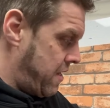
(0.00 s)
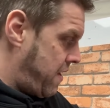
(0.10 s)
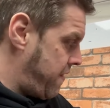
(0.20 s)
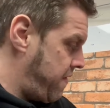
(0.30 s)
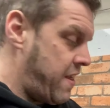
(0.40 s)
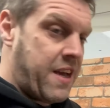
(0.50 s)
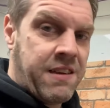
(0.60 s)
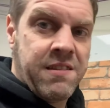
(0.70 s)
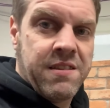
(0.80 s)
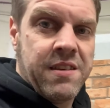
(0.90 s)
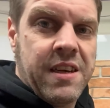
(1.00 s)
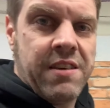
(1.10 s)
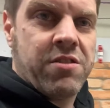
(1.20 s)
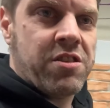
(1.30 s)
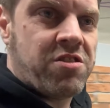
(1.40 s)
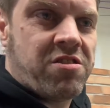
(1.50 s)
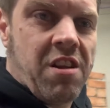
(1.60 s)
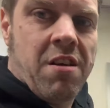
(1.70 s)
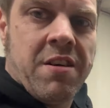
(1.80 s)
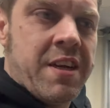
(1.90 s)
And then this is going to
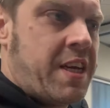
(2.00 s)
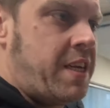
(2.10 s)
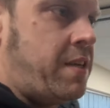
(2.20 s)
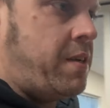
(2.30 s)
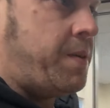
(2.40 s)
slide in